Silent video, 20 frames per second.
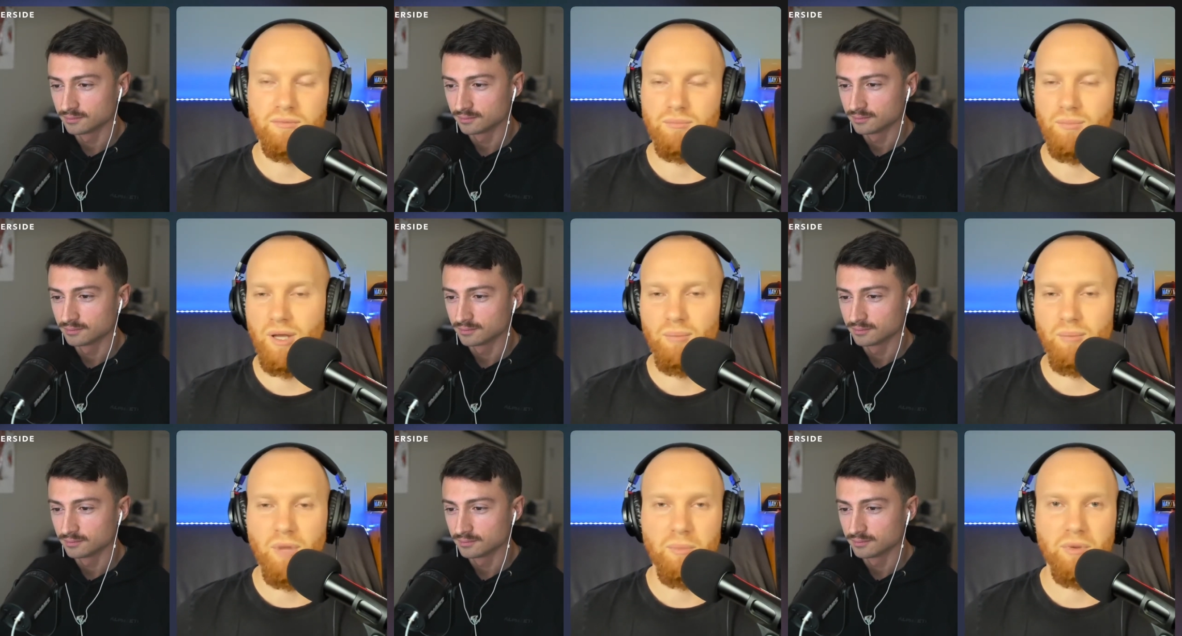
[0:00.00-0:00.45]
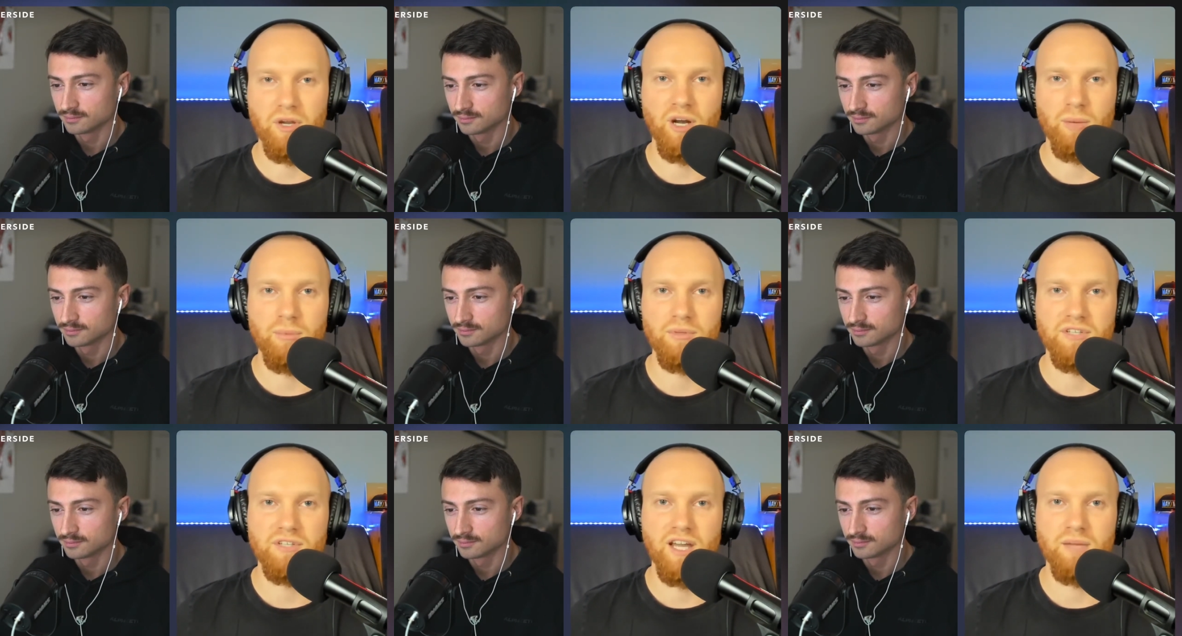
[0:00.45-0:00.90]
Speaker 1: maybe a
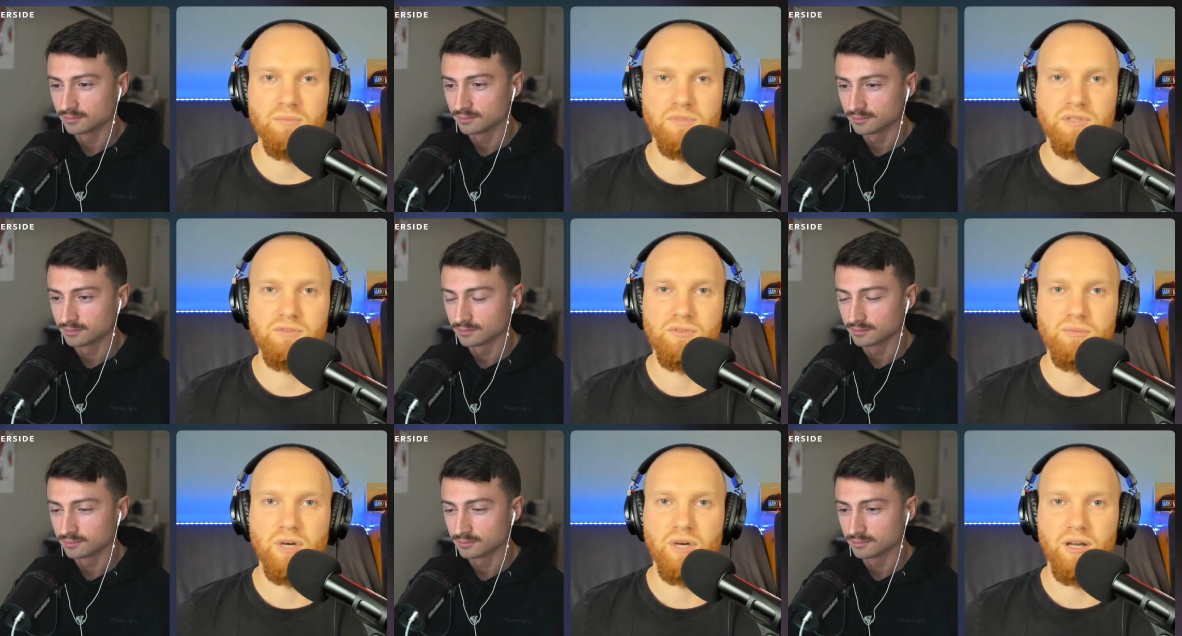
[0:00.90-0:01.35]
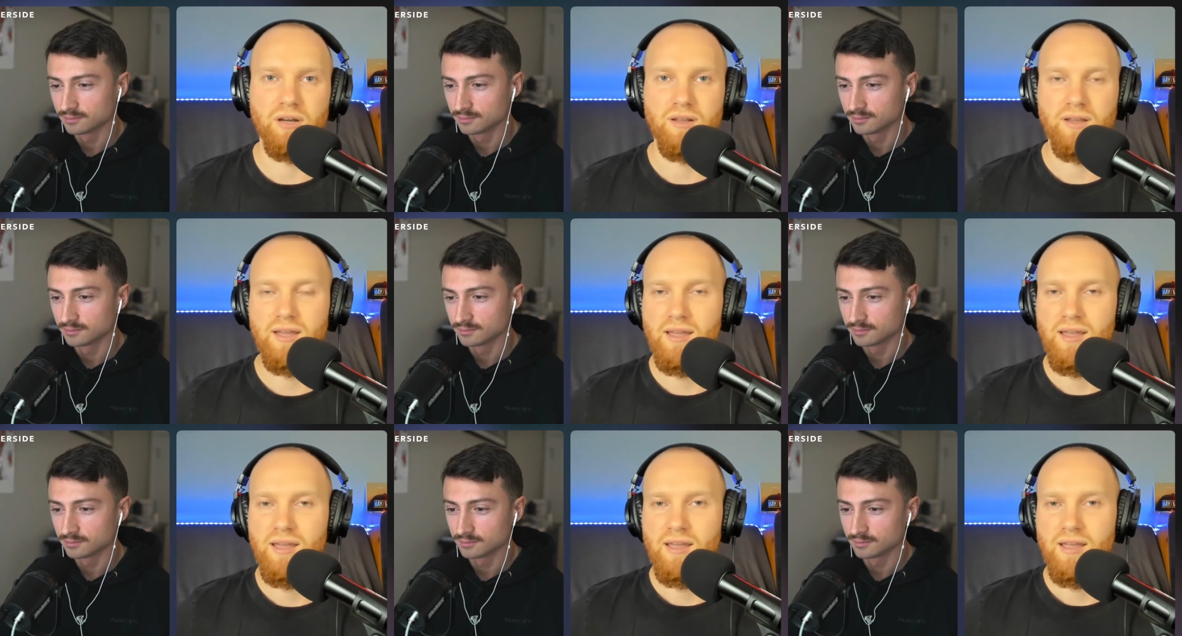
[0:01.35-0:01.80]
couple times even, but
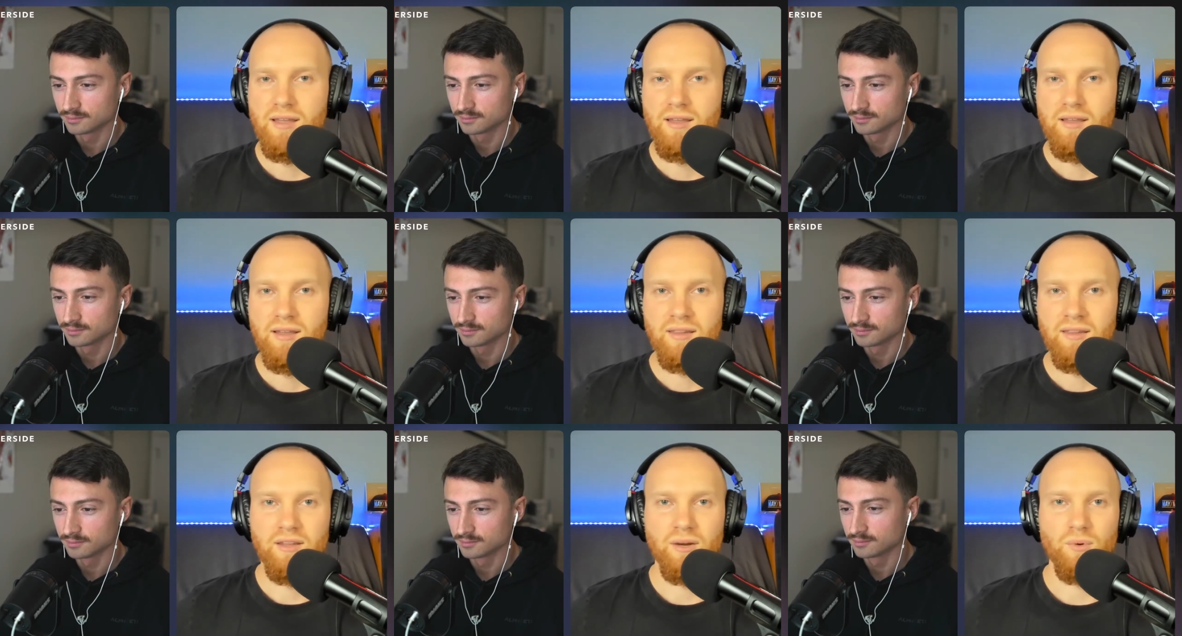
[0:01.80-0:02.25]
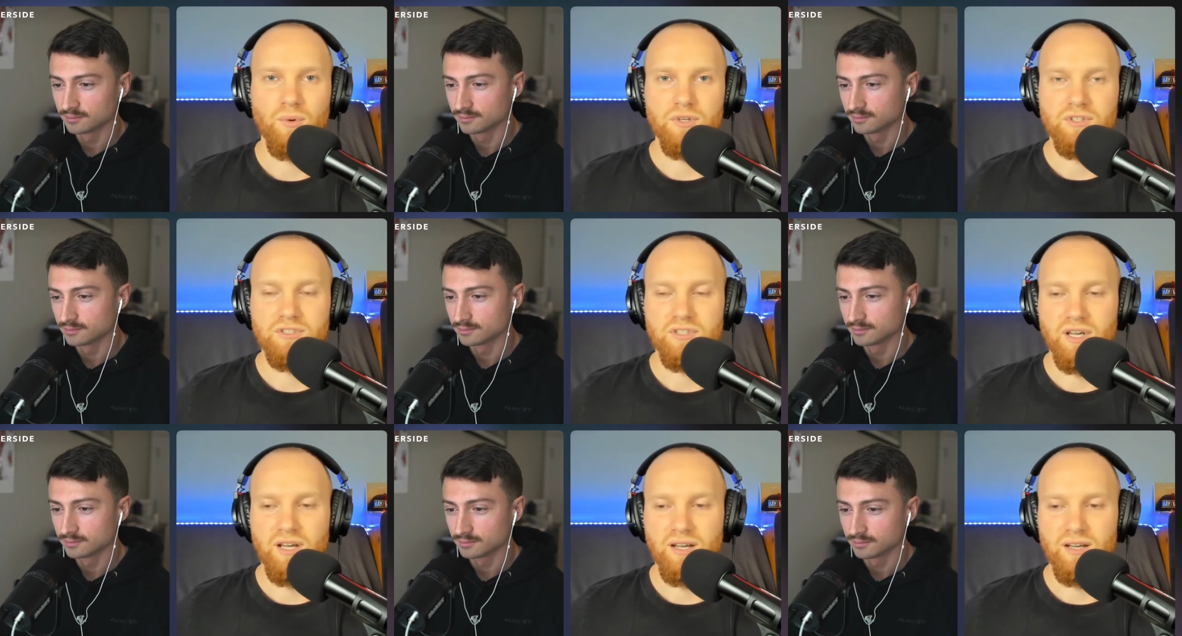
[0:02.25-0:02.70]
there
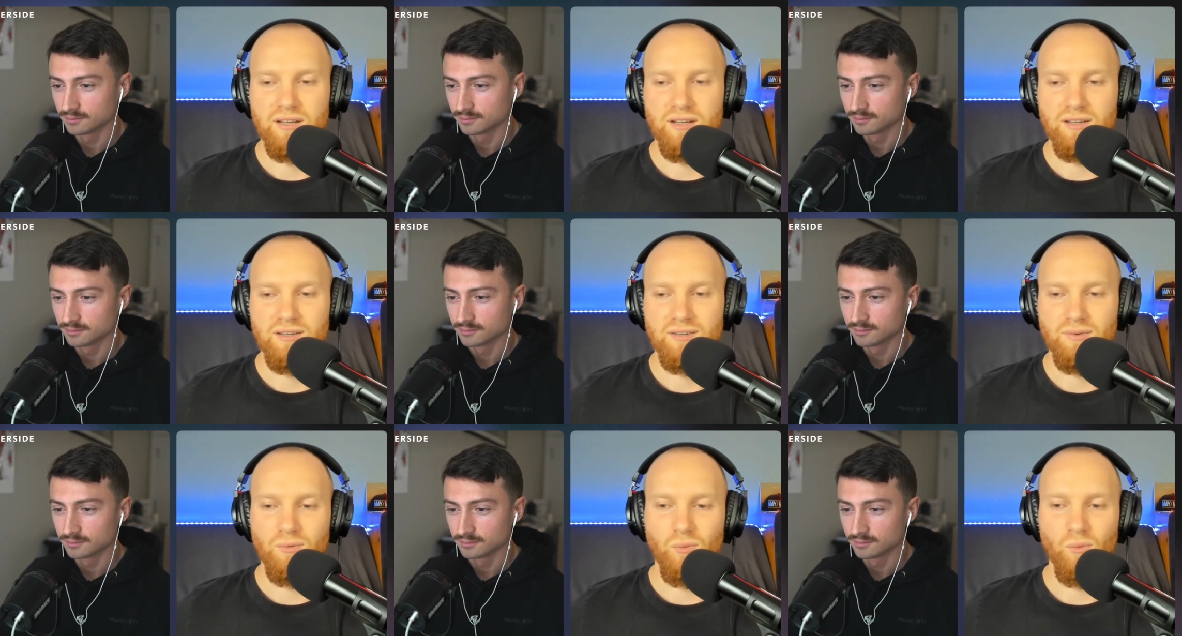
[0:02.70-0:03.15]
was uh,